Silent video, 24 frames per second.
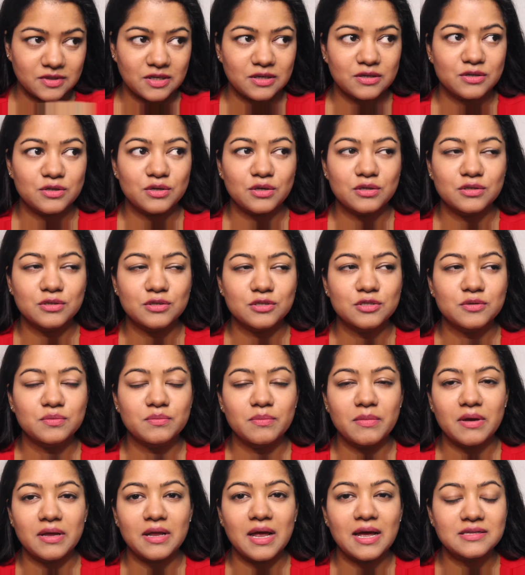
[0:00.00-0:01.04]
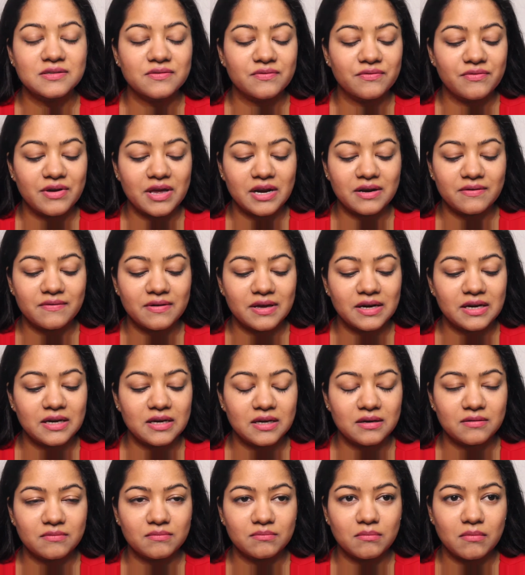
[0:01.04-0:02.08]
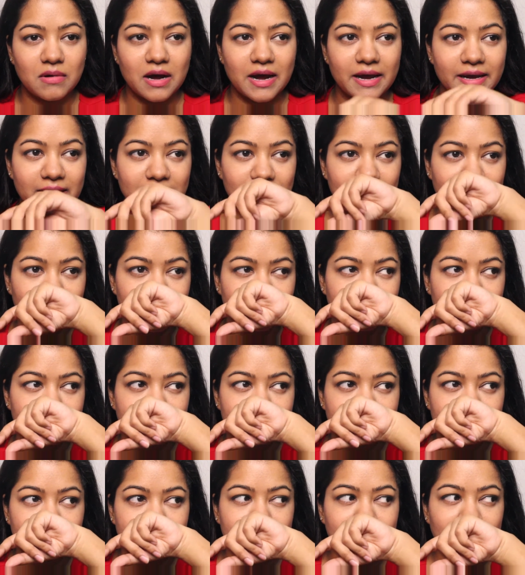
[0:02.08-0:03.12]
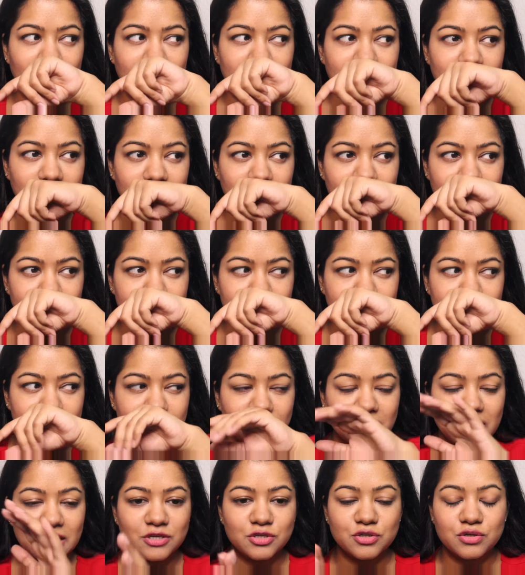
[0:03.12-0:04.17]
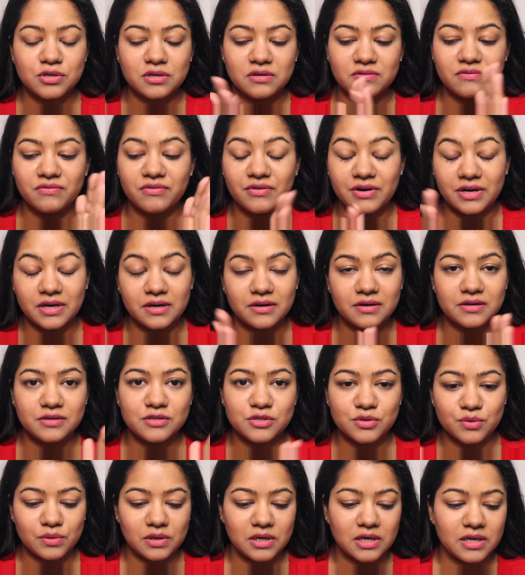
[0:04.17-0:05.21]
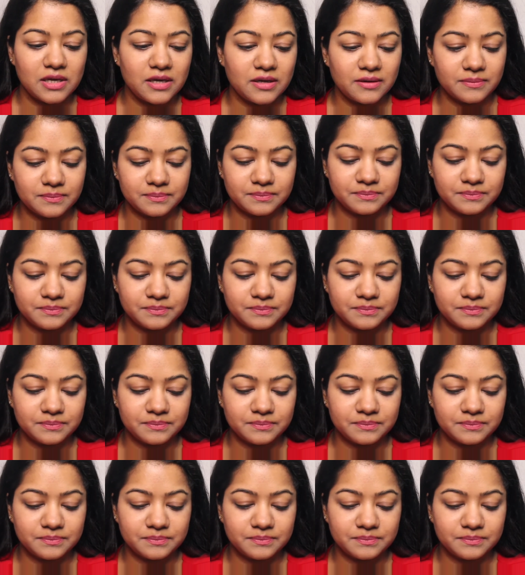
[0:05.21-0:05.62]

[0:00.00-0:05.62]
It also has a very mild, I think, natural fragrance only.